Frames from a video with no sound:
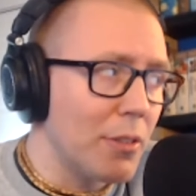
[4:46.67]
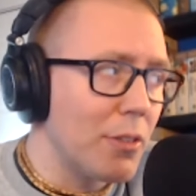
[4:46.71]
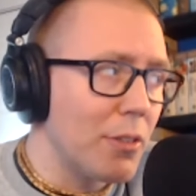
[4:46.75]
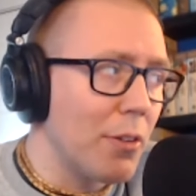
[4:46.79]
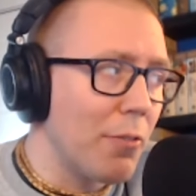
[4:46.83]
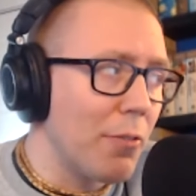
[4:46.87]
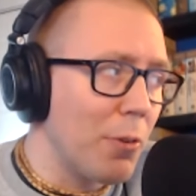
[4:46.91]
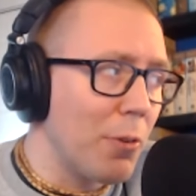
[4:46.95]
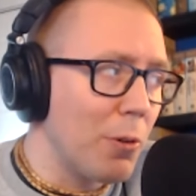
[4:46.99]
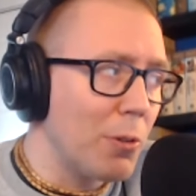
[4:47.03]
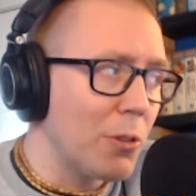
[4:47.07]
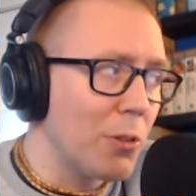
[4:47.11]
The
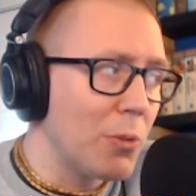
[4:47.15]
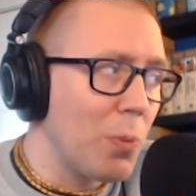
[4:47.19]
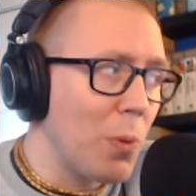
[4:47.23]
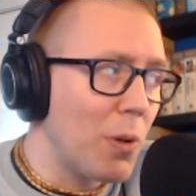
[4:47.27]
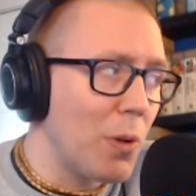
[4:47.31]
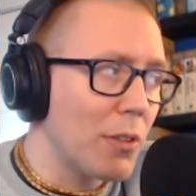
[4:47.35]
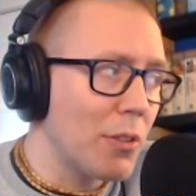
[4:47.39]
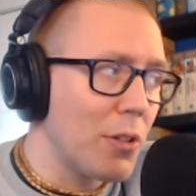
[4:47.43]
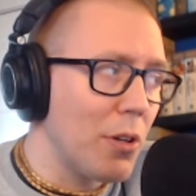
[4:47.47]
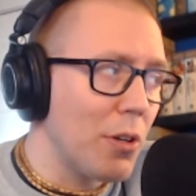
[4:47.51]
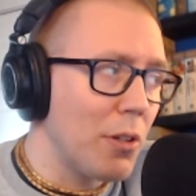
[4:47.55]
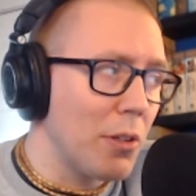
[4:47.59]
first one
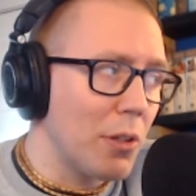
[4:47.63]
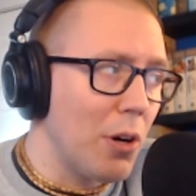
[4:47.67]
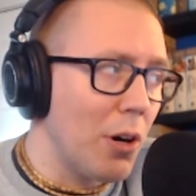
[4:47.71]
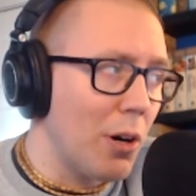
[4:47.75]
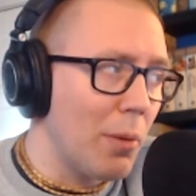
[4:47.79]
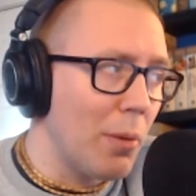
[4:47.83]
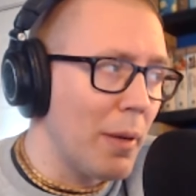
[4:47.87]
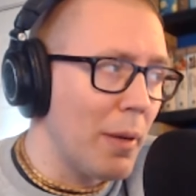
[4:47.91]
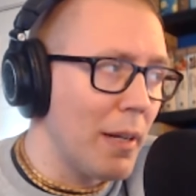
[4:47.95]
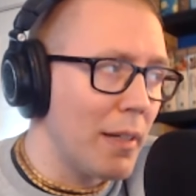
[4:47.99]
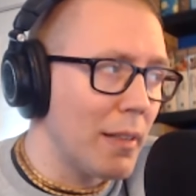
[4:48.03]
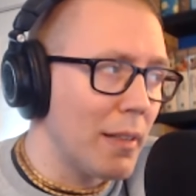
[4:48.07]
is called
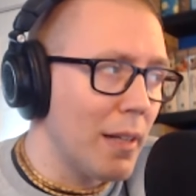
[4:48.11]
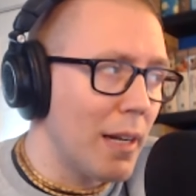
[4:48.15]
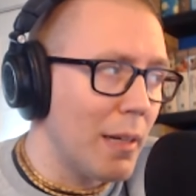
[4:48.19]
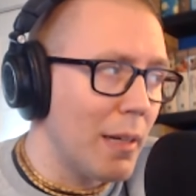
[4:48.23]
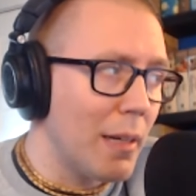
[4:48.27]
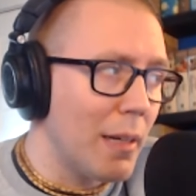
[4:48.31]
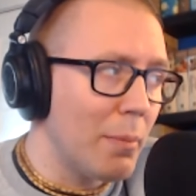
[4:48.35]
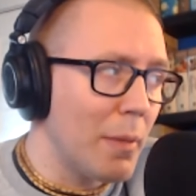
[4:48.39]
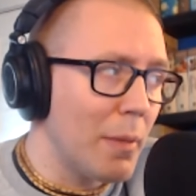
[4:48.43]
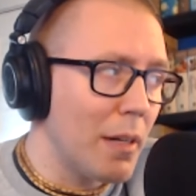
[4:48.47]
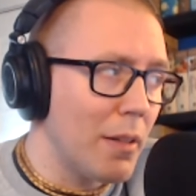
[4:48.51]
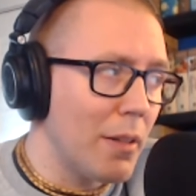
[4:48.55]
Karma,
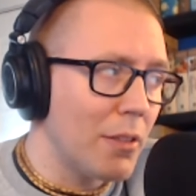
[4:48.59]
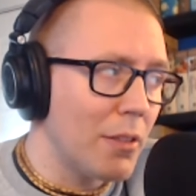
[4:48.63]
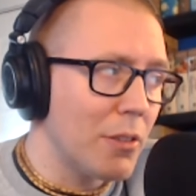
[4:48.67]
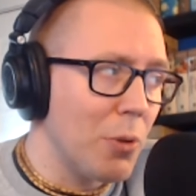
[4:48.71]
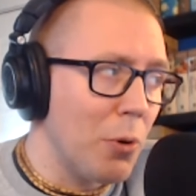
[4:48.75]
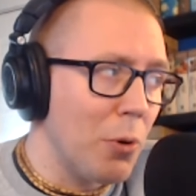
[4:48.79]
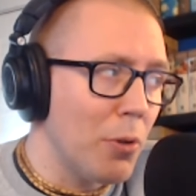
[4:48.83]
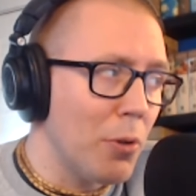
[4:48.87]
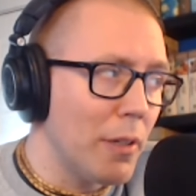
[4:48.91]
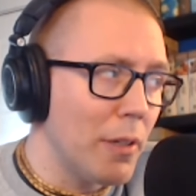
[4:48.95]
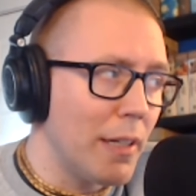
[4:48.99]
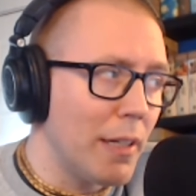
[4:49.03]
Enlightenment, and the
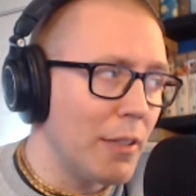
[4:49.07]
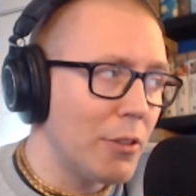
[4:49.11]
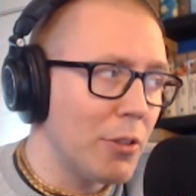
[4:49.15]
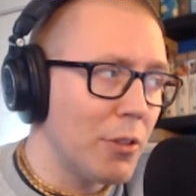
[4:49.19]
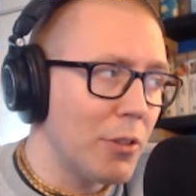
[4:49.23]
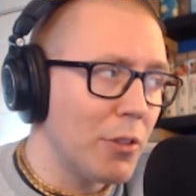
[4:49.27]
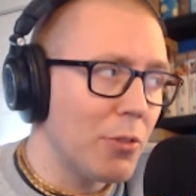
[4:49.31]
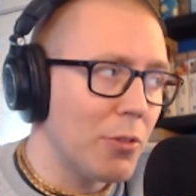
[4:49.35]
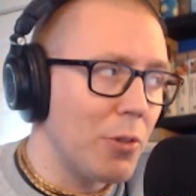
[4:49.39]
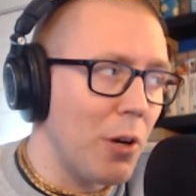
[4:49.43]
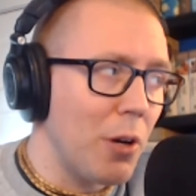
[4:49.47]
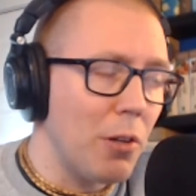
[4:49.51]
Soul in Ancient
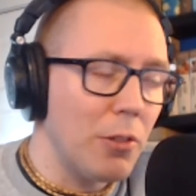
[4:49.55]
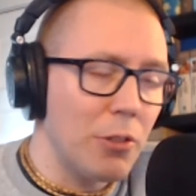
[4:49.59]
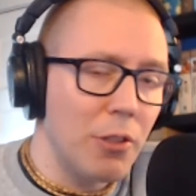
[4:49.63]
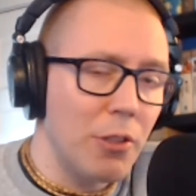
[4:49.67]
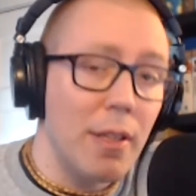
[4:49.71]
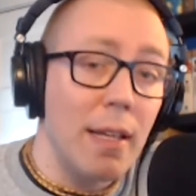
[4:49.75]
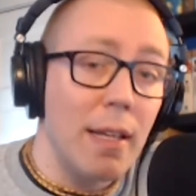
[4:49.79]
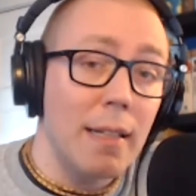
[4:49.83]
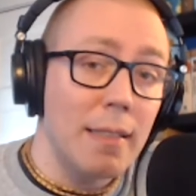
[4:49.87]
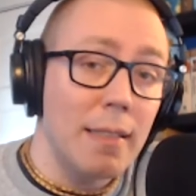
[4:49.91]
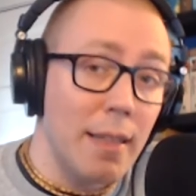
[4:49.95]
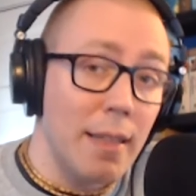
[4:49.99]
Astrology.
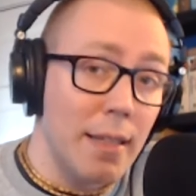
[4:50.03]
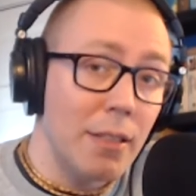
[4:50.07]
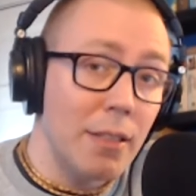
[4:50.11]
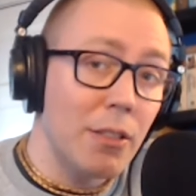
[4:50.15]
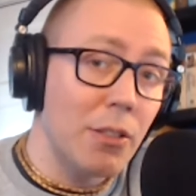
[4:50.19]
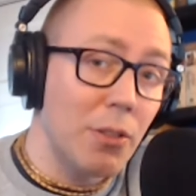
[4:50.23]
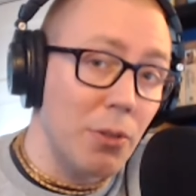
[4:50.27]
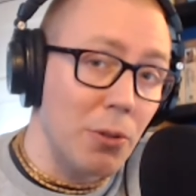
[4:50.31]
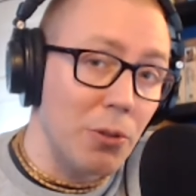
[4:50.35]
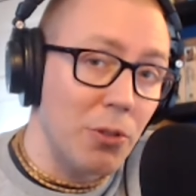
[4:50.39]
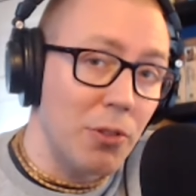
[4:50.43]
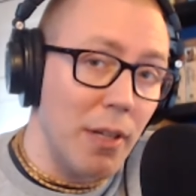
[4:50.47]
That's this
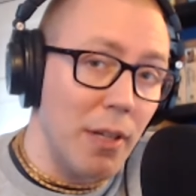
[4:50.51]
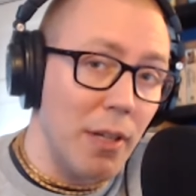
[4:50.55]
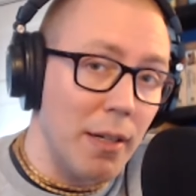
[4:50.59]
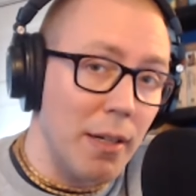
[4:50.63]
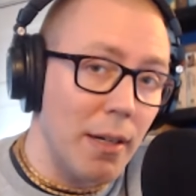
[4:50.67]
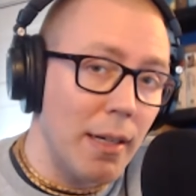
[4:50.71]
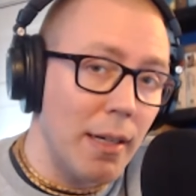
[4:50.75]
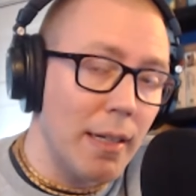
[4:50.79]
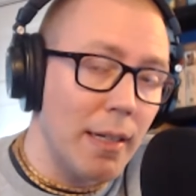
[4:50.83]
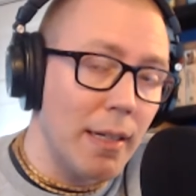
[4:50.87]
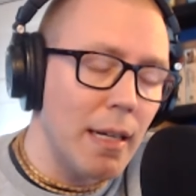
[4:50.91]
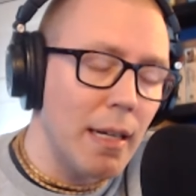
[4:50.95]
Thursday
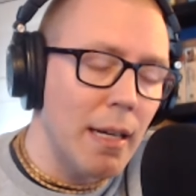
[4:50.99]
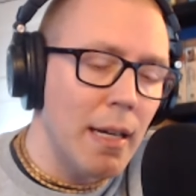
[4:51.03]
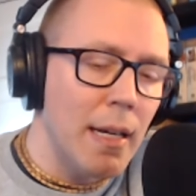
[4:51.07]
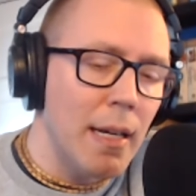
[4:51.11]
night.